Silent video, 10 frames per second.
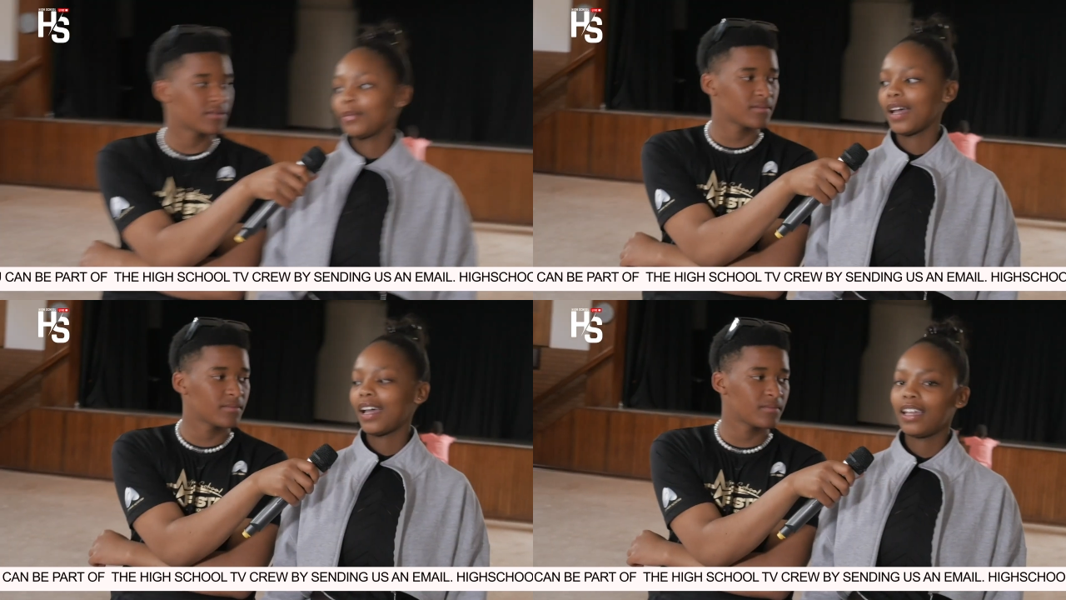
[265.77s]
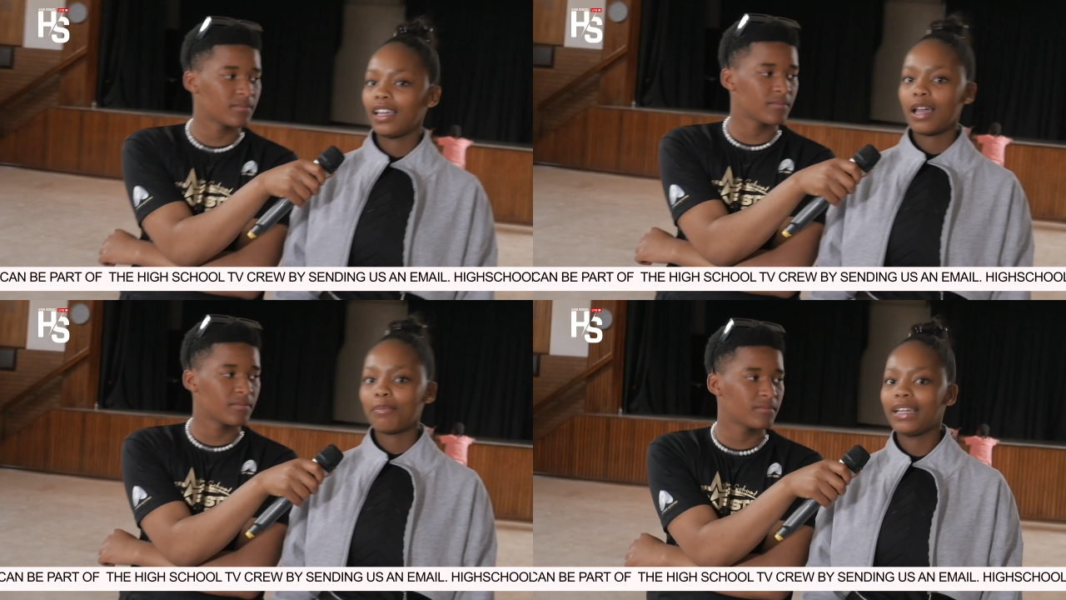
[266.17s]

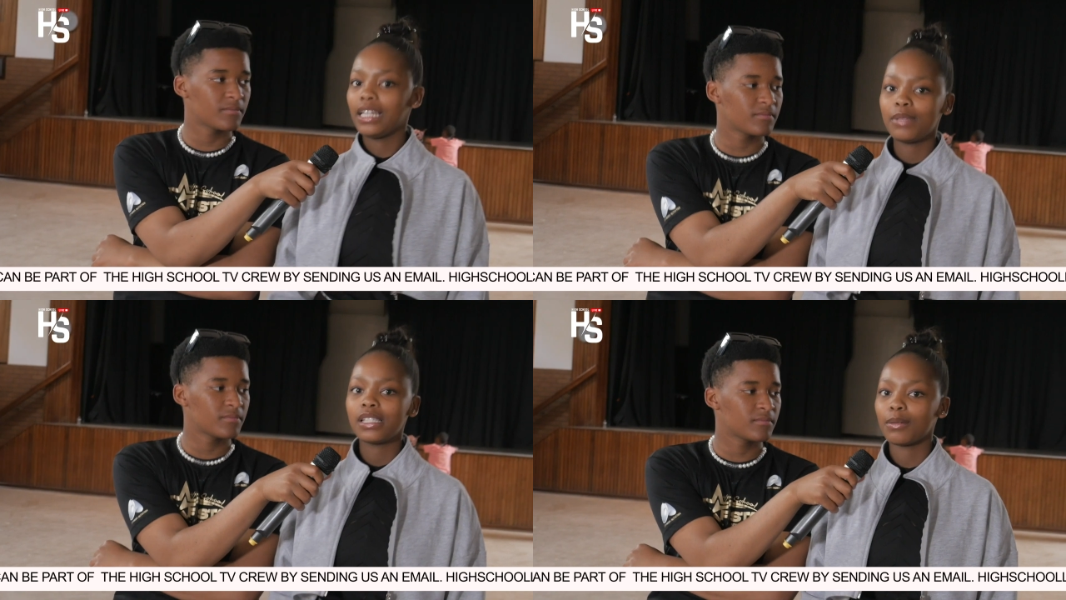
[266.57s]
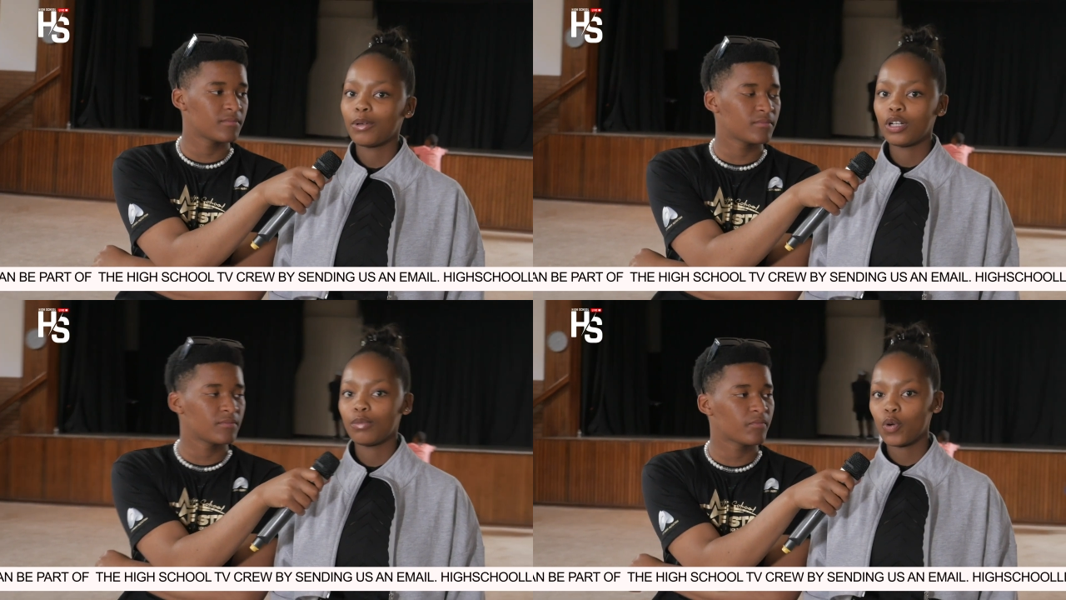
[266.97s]
Speaker 1: Hi, my name is
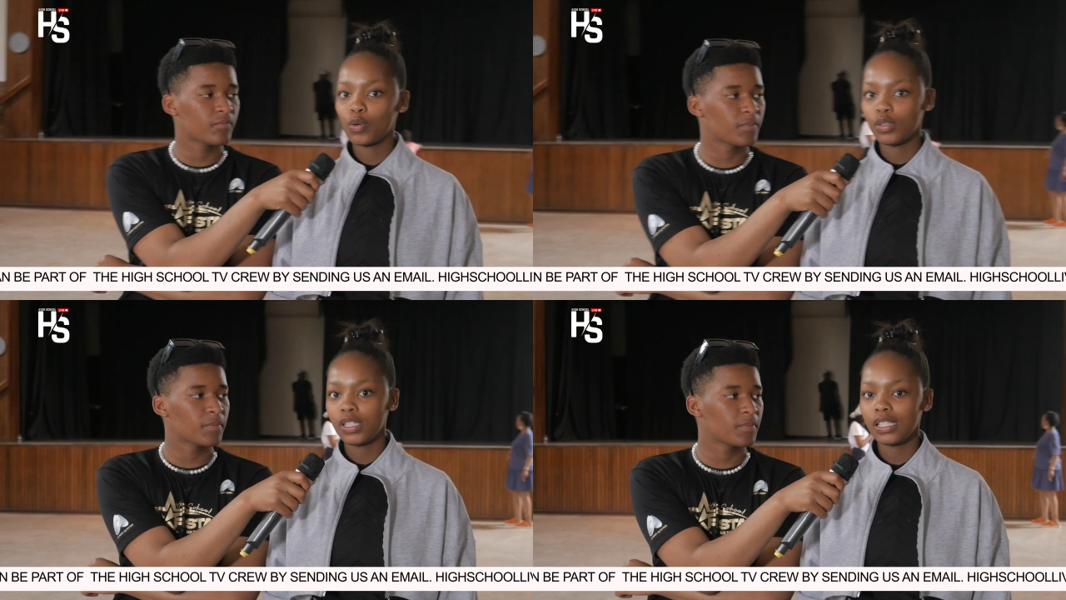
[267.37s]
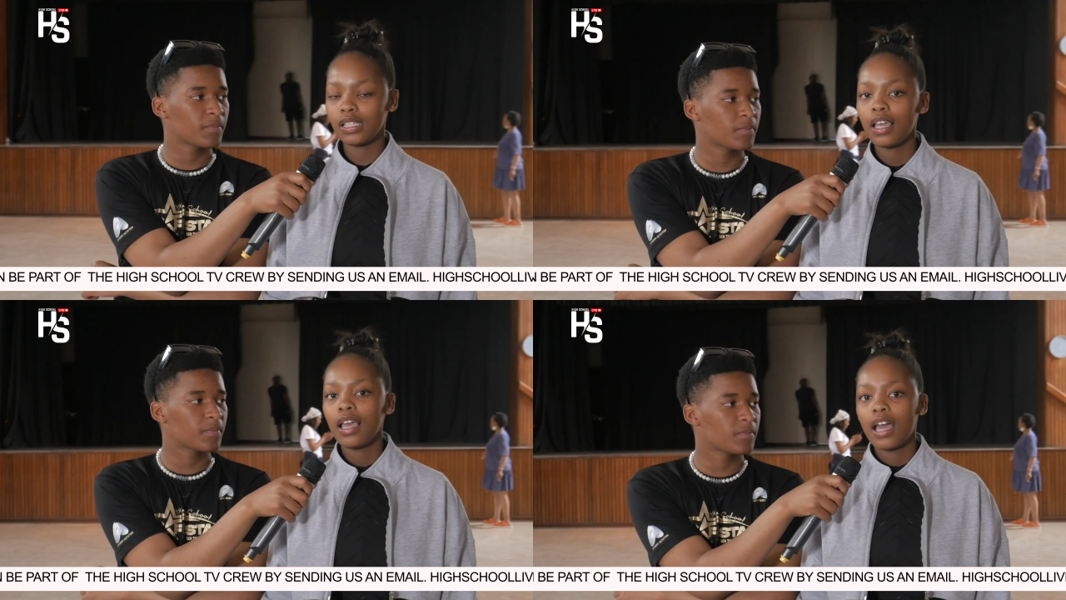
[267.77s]
Rabona Mokhomutsi.
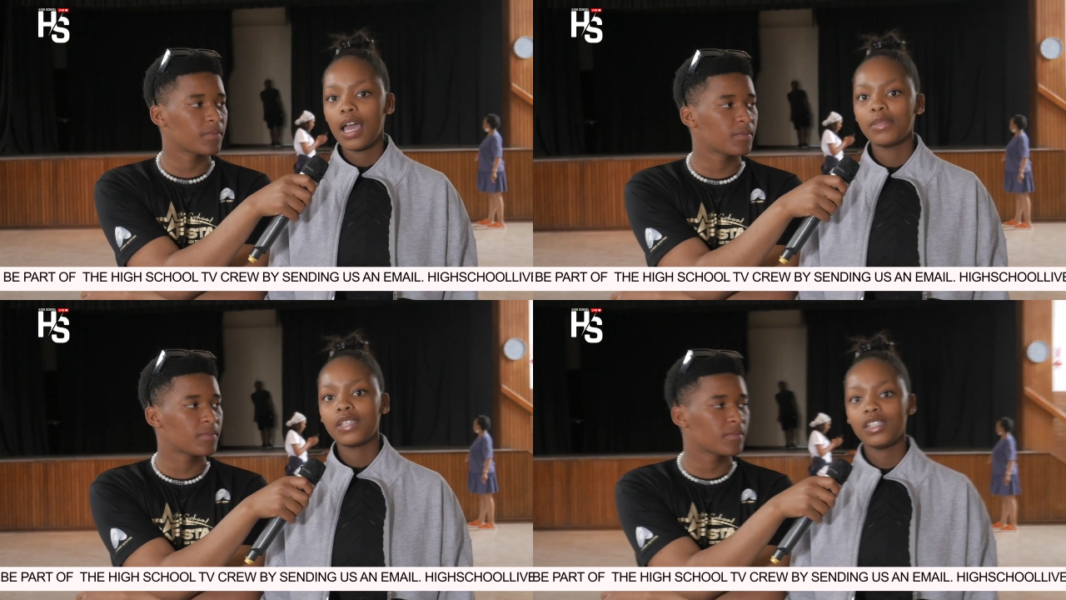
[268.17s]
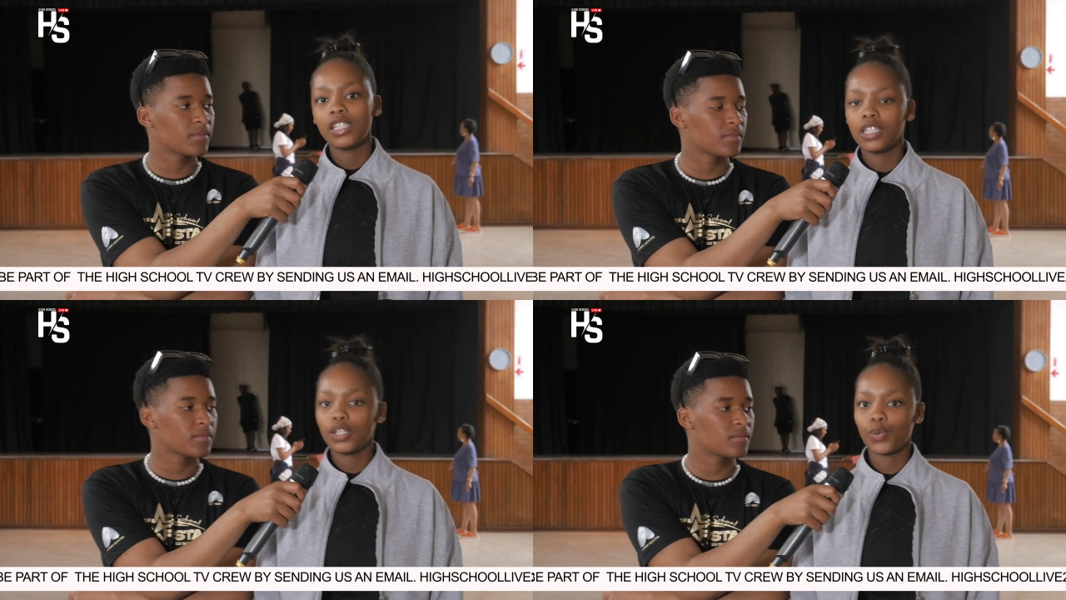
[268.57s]
I'm
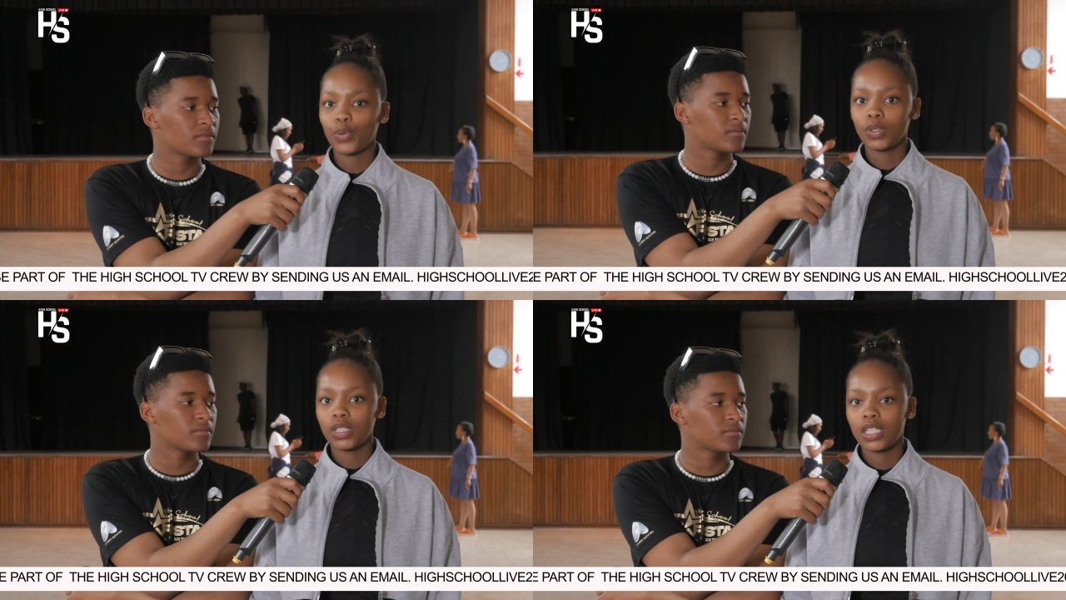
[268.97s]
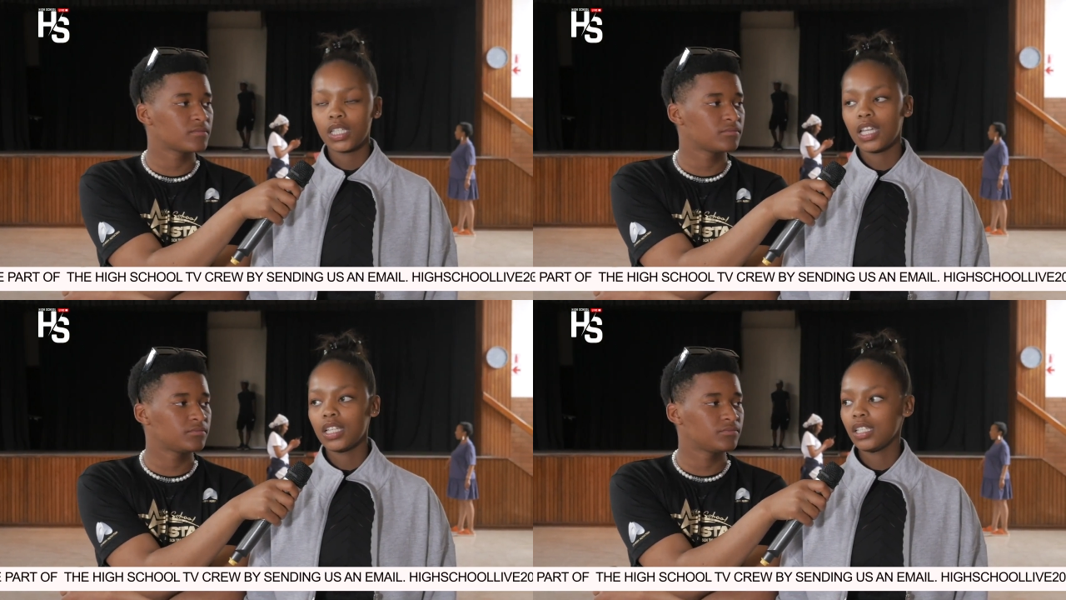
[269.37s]
17 years old
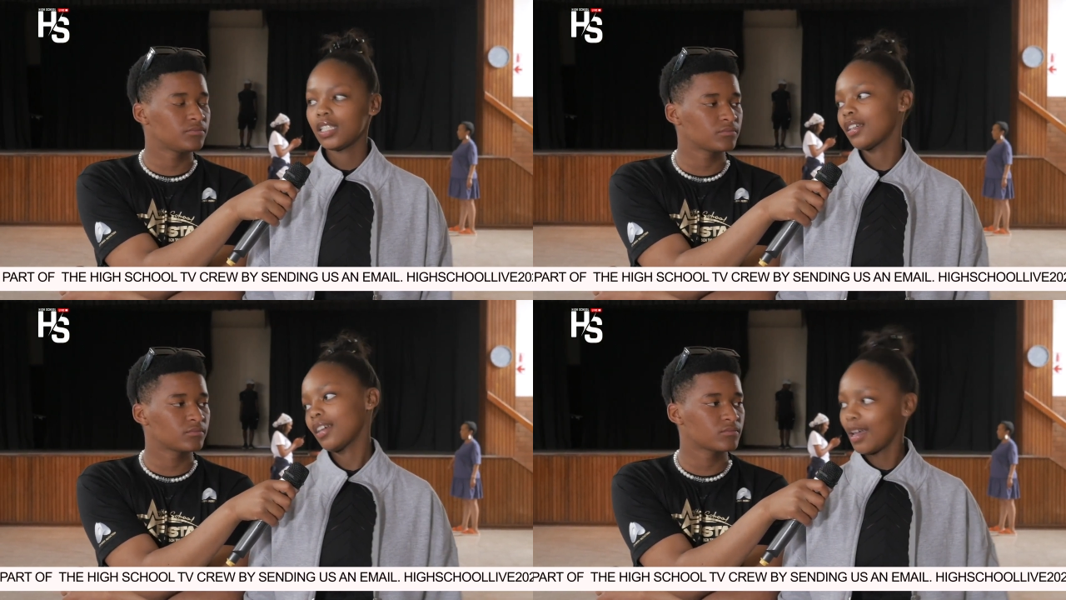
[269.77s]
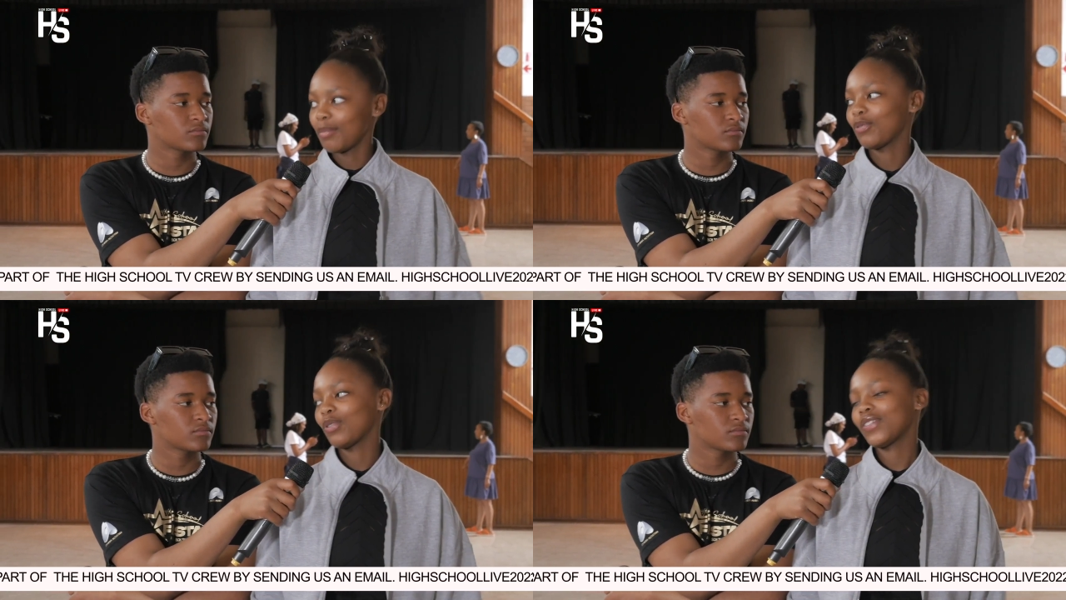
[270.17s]
and I'm
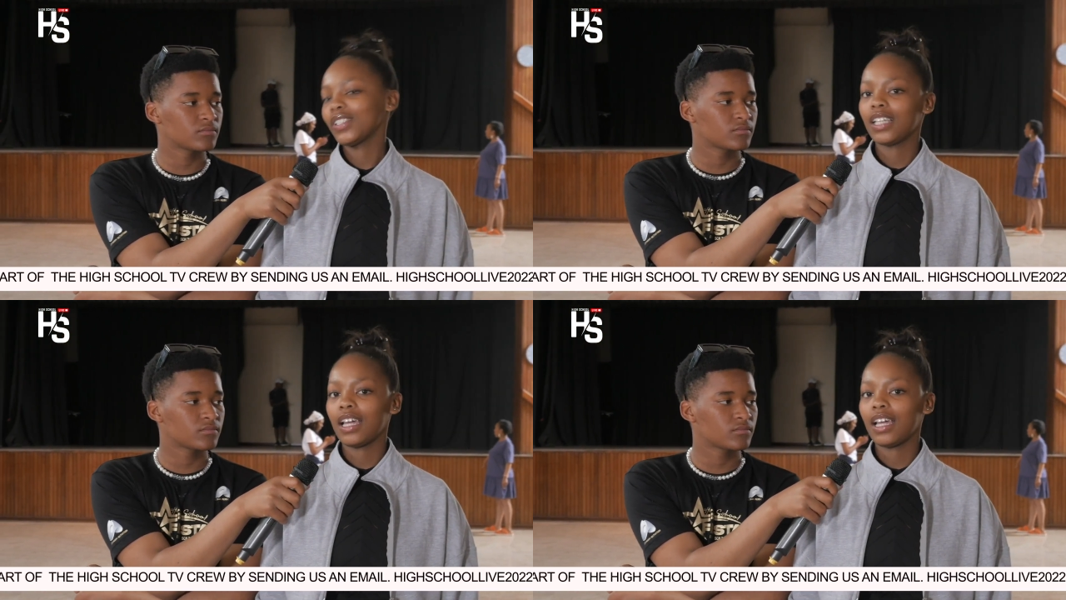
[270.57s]
in Rhodesfield